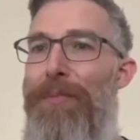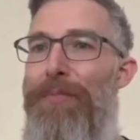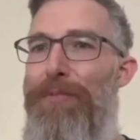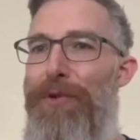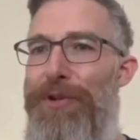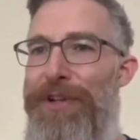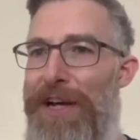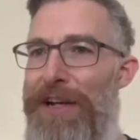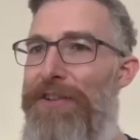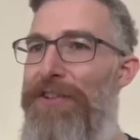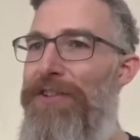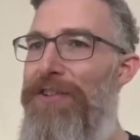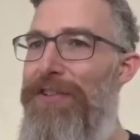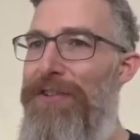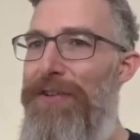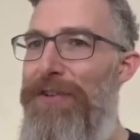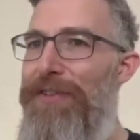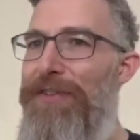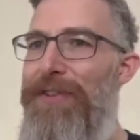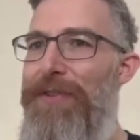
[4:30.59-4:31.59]
production
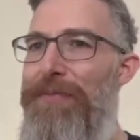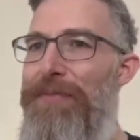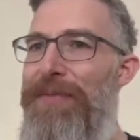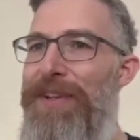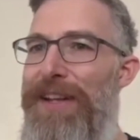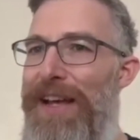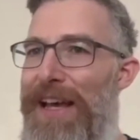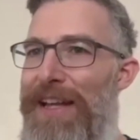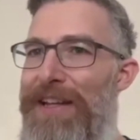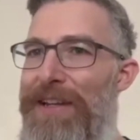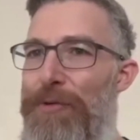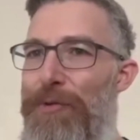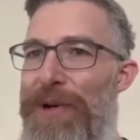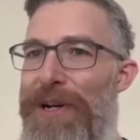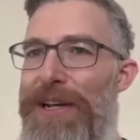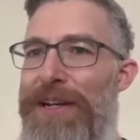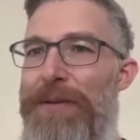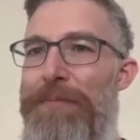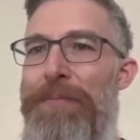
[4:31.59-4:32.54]
system in any way.